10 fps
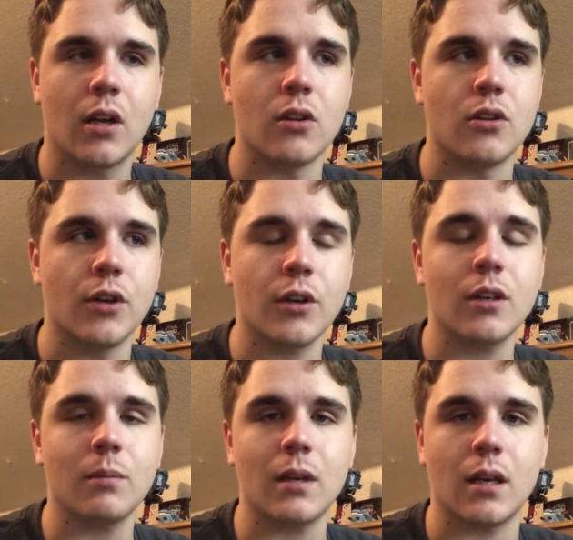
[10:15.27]
They're going to
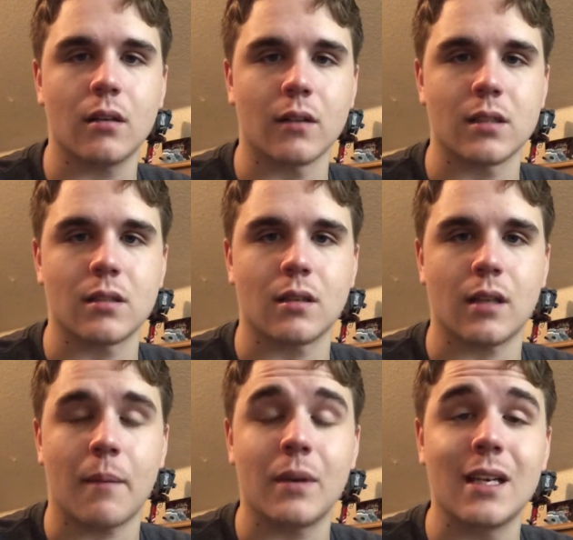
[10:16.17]
be interested in
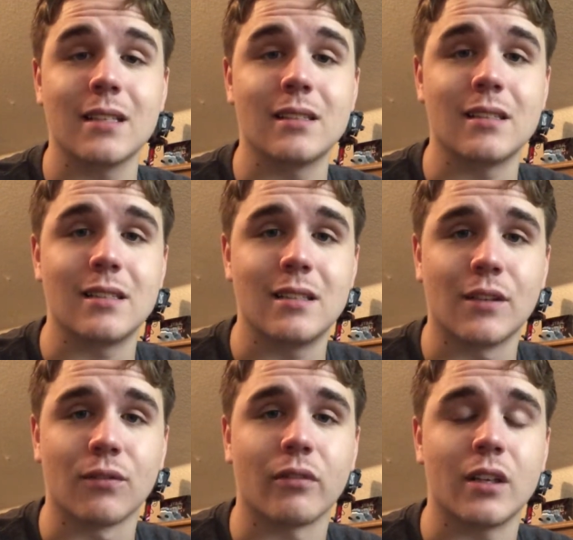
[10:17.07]
that because it's
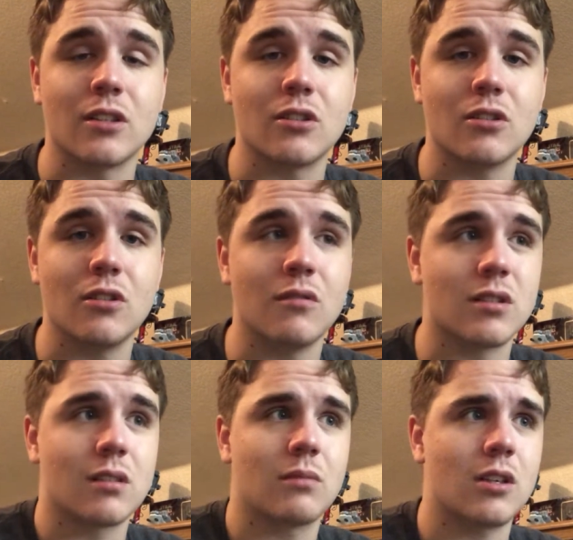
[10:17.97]
different. It's new. It's
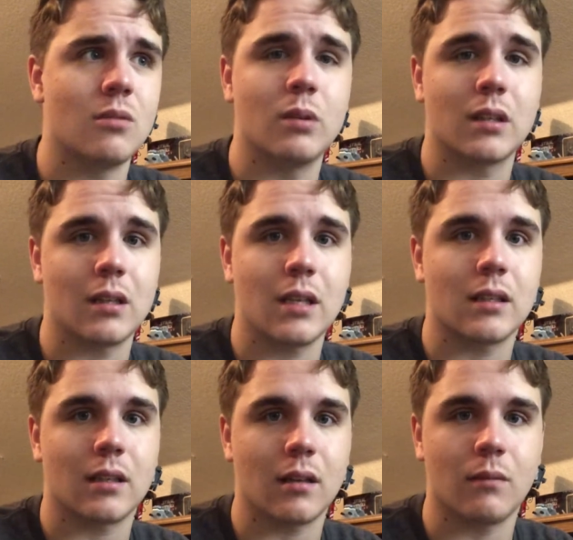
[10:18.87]
something you wouldn't think
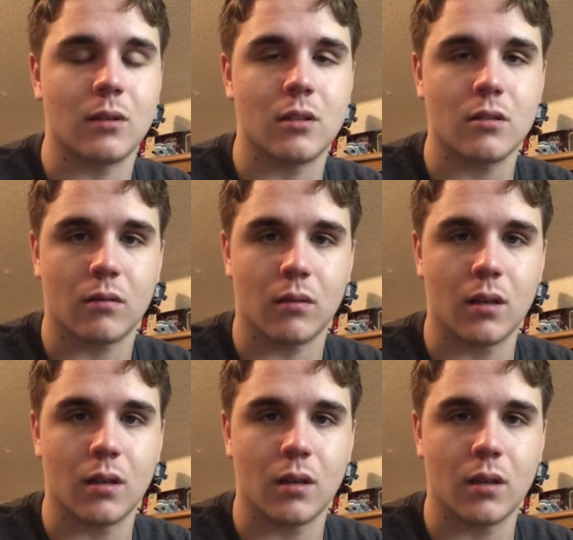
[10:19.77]
that they would do.